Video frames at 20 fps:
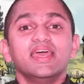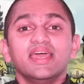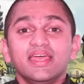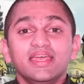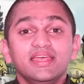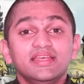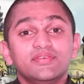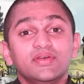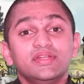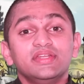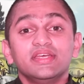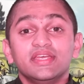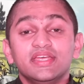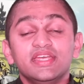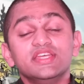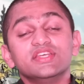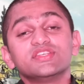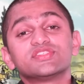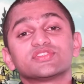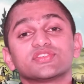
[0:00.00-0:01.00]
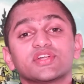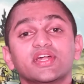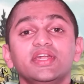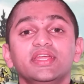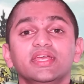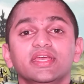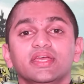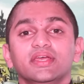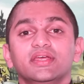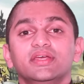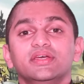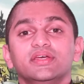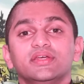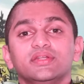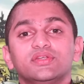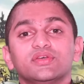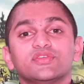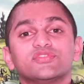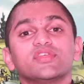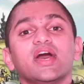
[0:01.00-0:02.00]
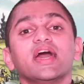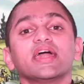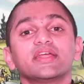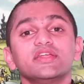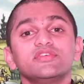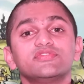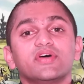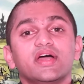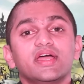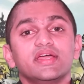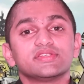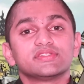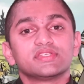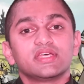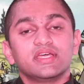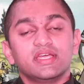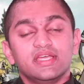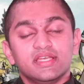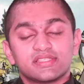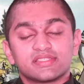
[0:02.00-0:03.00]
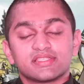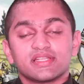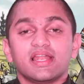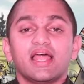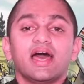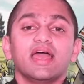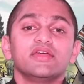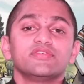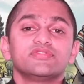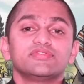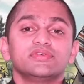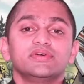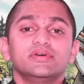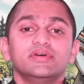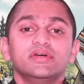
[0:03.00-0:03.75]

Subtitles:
He is ready to sacrifice his life